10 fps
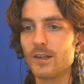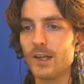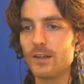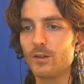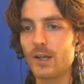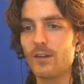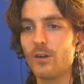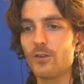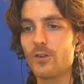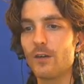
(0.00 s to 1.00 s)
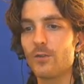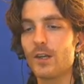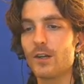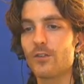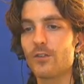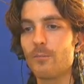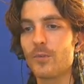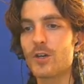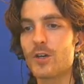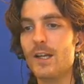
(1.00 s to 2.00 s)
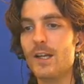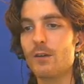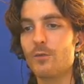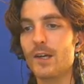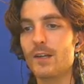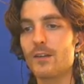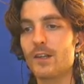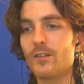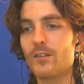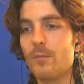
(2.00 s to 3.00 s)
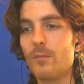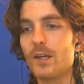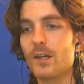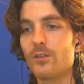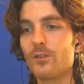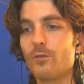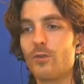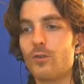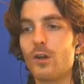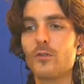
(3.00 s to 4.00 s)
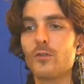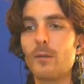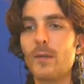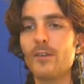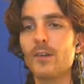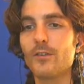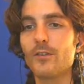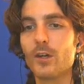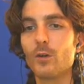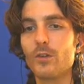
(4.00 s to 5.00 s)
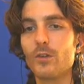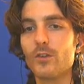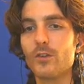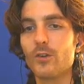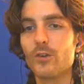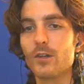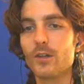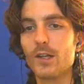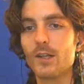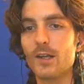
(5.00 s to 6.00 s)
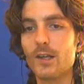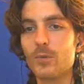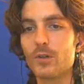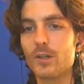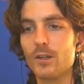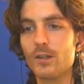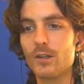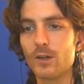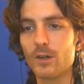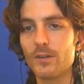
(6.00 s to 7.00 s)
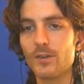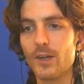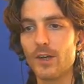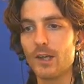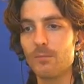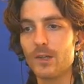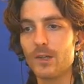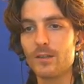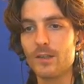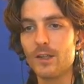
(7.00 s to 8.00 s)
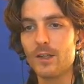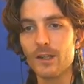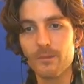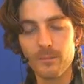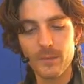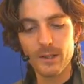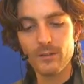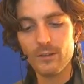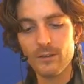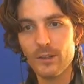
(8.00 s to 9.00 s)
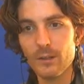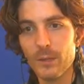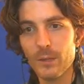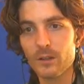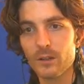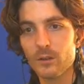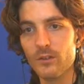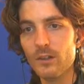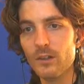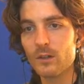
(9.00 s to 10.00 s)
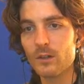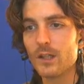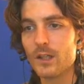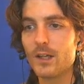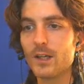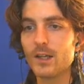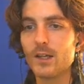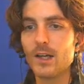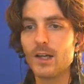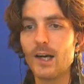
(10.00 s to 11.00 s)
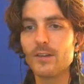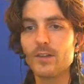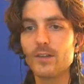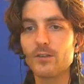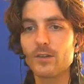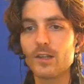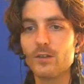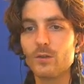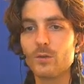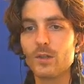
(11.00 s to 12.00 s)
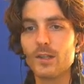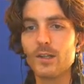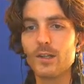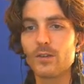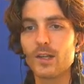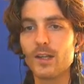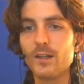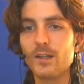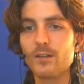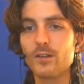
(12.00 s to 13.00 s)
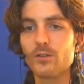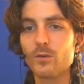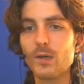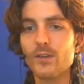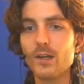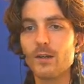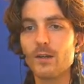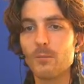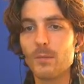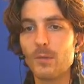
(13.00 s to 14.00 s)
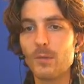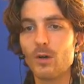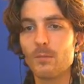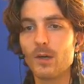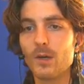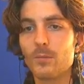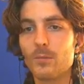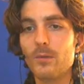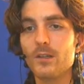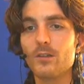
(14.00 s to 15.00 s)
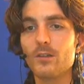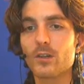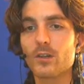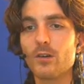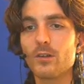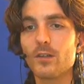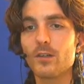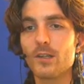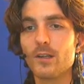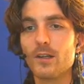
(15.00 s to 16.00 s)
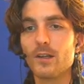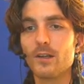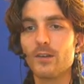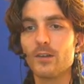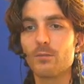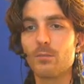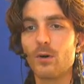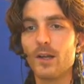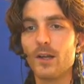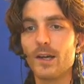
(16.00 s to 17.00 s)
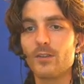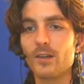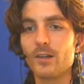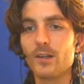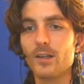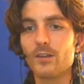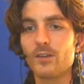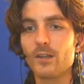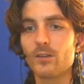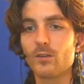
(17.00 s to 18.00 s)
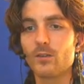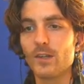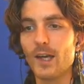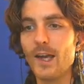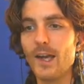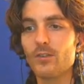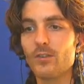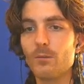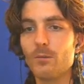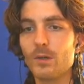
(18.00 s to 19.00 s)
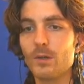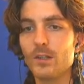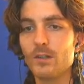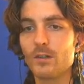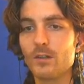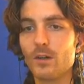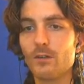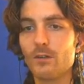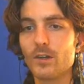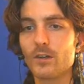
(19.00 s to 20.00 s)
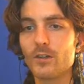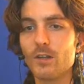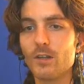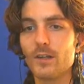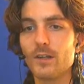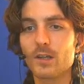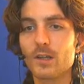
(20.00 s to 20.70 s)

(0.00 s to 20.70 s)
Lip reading: And you can also have there some trailing effects that some layers follow some others with a certain temporal or time delay. Set this here back to 0. Other things you can do is you can link this to other properties. So currently this ball x here is linked to the x component of the original value.